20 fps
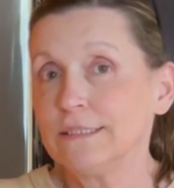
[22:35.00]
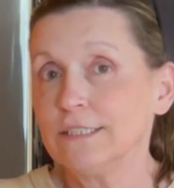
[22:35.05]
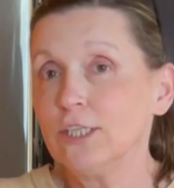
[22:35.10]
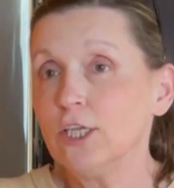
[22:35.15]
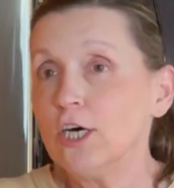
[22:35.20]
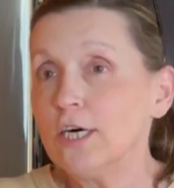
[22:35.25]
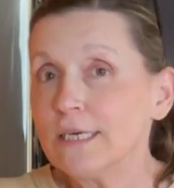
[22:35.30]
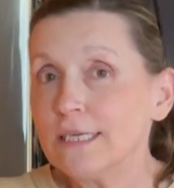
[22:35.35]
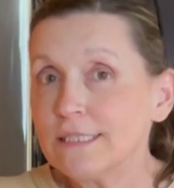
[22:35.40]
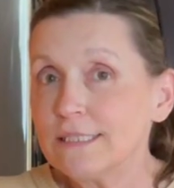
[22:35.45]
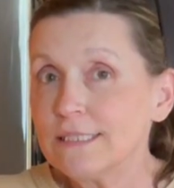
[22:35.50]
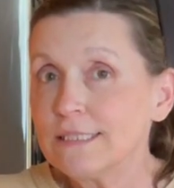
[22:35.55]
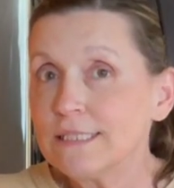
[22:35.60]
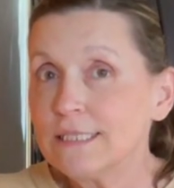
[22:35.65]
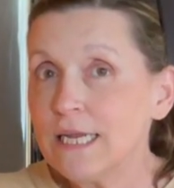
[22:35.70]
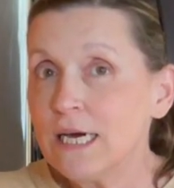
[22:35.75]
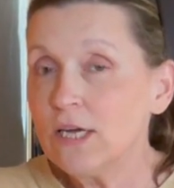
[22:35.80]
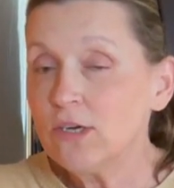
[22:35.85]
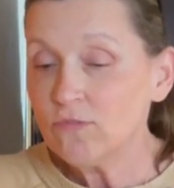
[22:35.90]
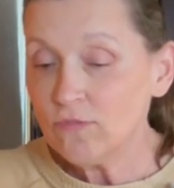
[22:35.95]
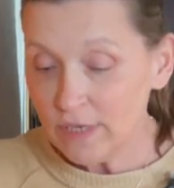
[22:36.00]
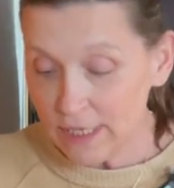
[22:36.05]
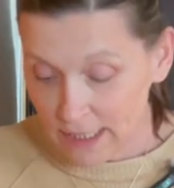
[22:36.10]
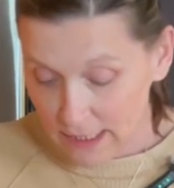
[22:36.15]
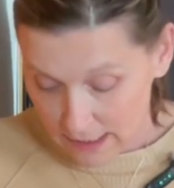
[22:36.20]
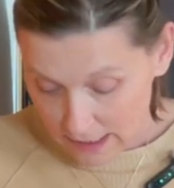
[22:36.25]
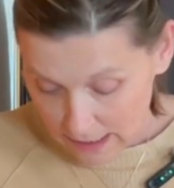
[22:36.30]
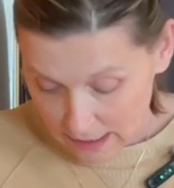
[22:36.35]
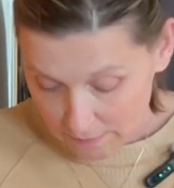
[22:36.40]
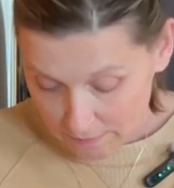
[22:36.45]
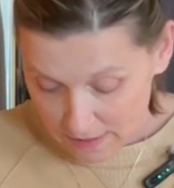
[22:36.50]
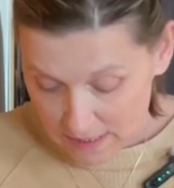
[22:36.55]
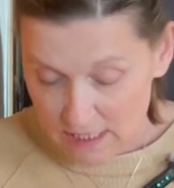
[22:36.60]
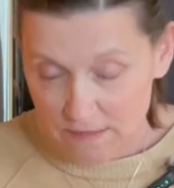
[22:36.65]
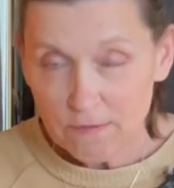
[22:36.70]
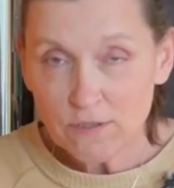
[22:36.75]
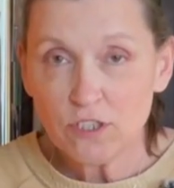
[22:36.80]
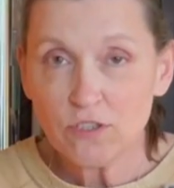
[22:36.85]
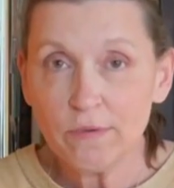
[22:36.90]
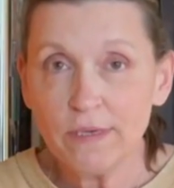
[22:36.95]
As long as it's not raining. But it's
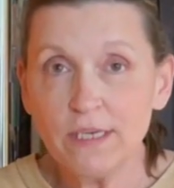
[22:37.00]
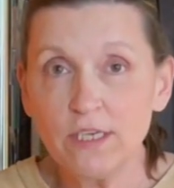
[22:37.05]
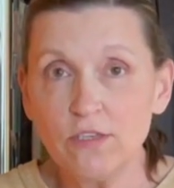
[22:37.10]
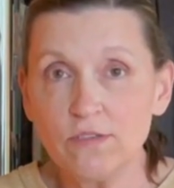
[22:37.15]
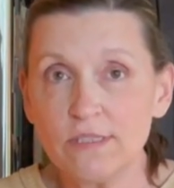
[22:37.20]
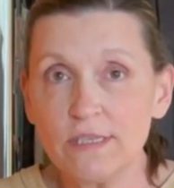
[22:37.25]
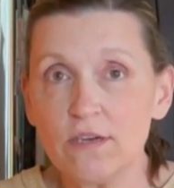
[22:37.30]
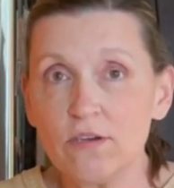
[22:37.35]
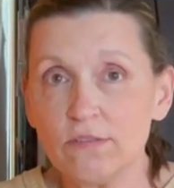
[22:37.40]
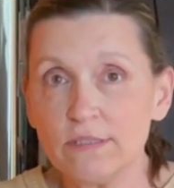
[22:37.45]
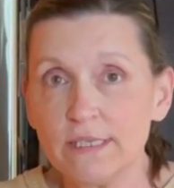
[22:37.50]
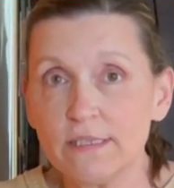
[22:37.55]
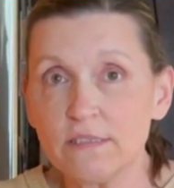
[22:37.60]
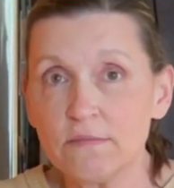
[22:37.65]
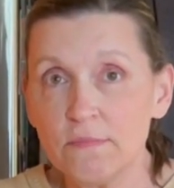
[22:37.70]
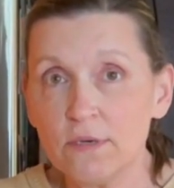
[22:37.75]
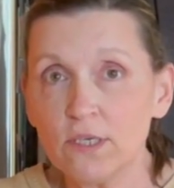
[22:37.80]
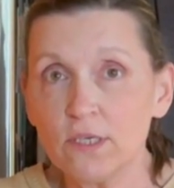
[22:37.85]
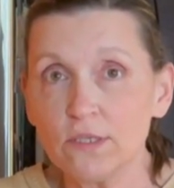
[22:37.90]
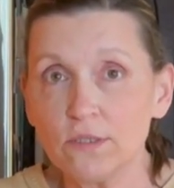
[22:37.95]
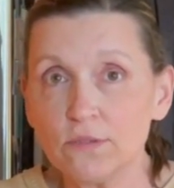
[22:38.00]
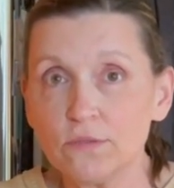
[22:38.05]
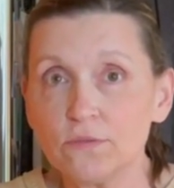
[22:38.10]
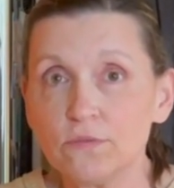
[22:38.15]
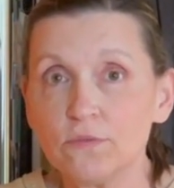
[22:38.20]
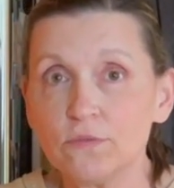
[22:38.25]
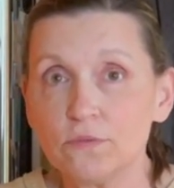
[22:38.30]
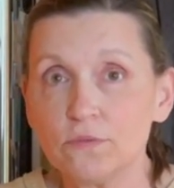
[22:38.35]
supposed to rain, you said, all day tomorrow.